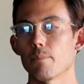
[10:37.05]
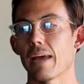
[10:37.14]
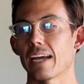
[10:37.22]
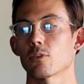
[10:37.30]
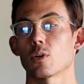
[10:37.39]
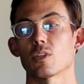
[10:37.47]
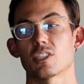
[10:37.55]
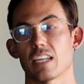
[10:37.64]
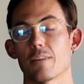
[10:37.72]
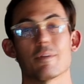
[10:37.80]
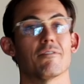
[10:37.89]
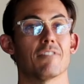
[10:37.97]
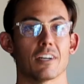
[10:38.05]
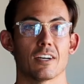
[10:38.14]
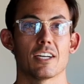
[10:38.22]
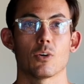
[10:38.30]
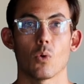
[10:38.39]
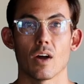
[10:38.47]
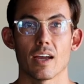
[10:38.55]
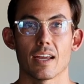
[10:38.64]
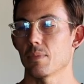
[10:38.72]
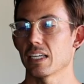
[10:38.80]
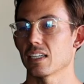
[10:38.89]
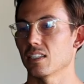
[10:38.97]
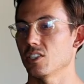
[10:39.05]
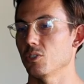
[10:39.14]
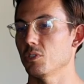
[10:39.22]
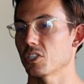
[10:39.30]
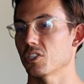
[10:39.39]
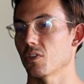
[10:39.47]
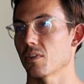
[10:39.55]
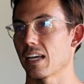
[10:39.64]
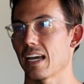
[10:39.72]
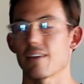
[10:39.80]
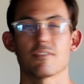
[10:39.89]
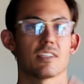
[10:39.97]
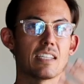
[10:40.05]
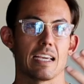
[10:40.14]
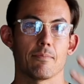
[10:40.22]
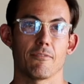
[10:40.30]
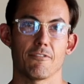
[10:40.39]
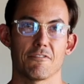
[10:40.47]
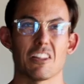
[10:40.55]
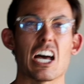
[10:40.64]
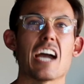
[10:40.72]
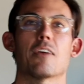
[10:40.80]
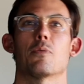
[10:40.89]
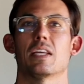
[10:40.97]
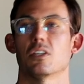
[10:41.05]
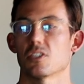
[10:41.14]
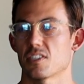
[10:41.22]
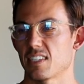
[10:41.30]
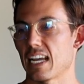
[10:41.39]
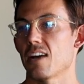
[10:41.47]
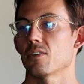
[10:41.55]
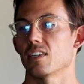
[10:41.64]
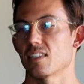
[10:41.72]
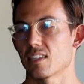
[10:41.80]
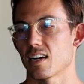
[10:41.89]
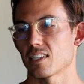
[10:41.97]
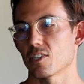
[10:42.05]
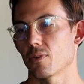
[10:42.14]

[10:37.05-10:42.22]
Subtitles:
Mag rowers tend to be very quiet because you just don't have the same flywheel sound and it's not as